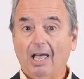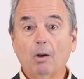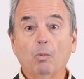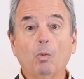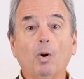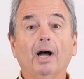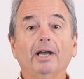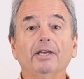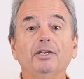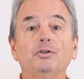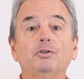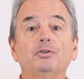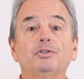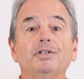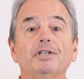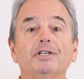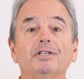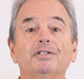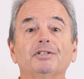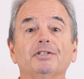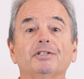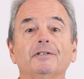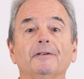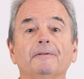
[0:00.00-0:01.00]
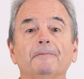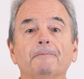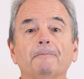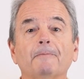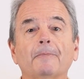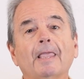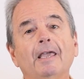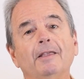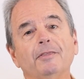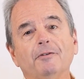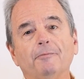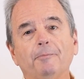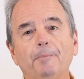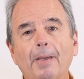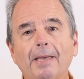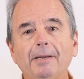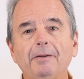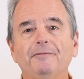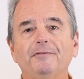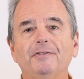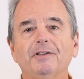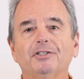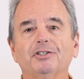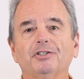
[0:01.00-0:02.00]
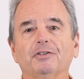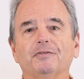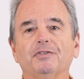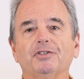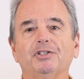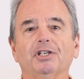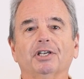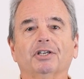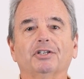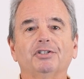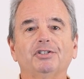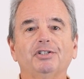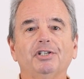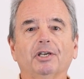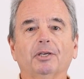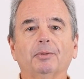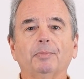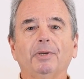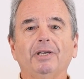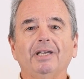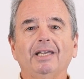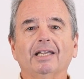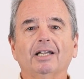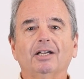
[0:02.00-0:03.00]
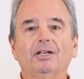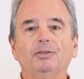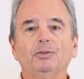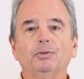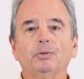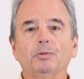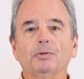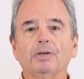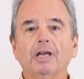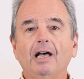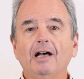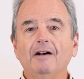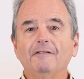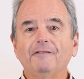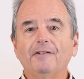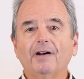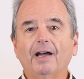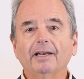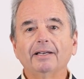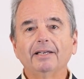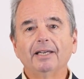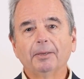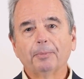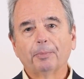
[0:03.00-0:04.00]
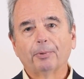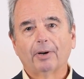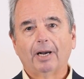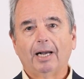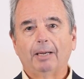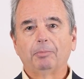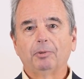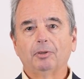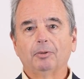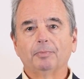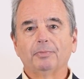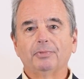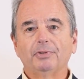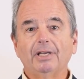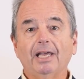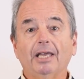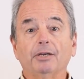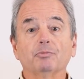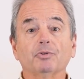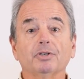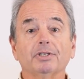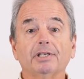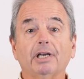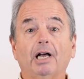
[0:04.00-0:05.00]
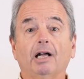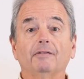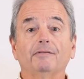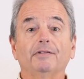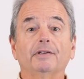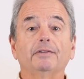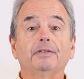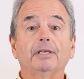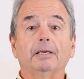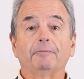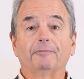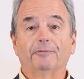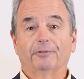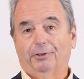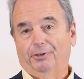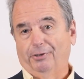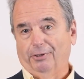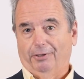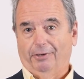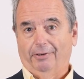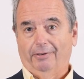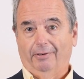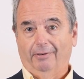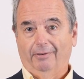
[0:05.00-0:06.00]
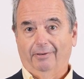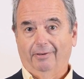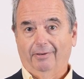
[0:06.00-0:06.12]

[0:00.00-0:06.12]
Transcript: Why use this? The benefits of Six Sigma include finding problems and resolving them for good.